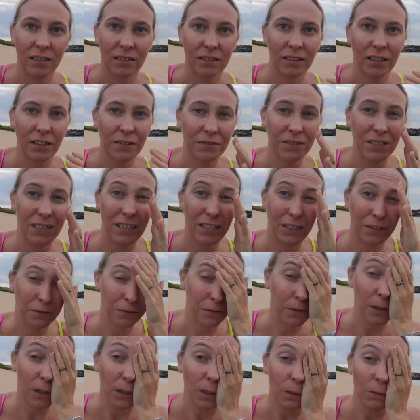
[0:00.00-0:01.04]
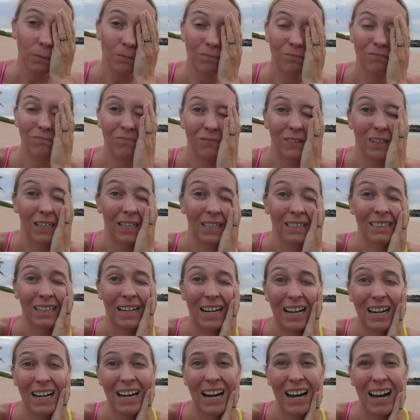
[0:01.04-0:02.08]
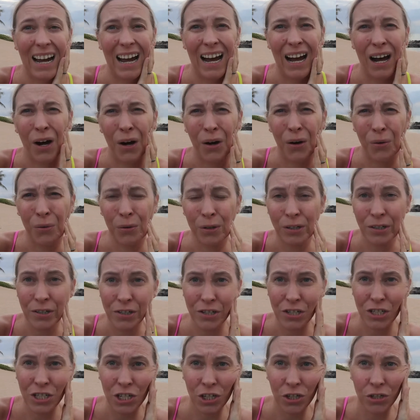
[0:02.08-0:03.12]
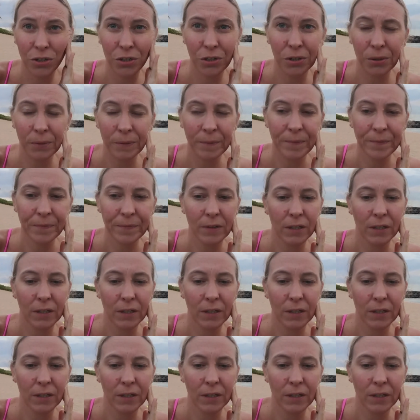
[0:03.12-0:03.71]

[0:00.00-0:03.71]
left it in for an hour or two,